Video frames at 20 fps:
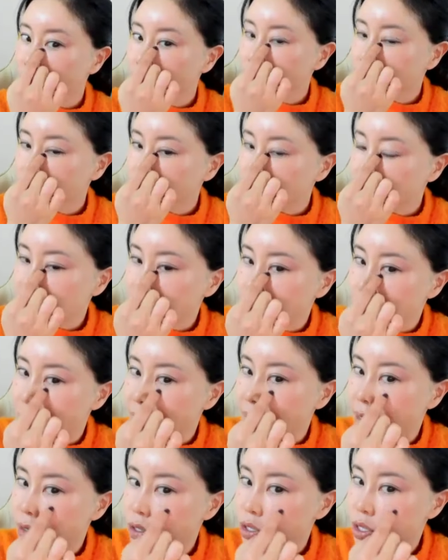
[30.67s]
even this
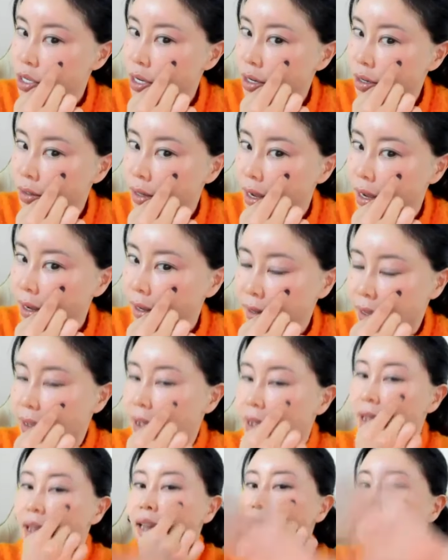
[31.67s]
mid cheek line,
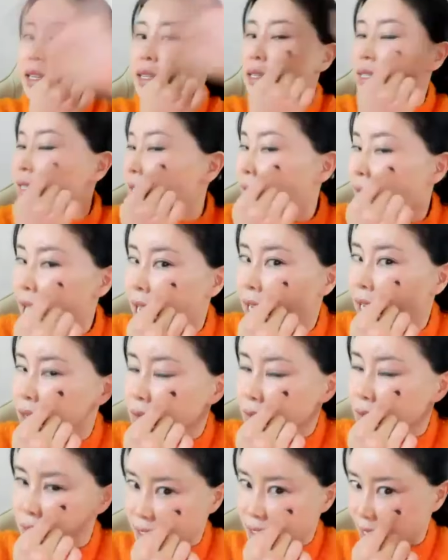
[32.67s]
it's kind
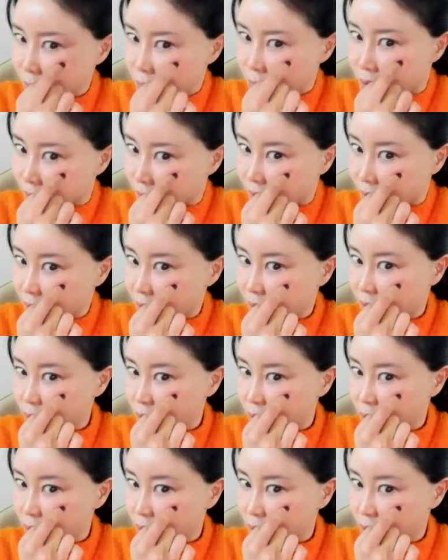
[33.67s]
of the same thing.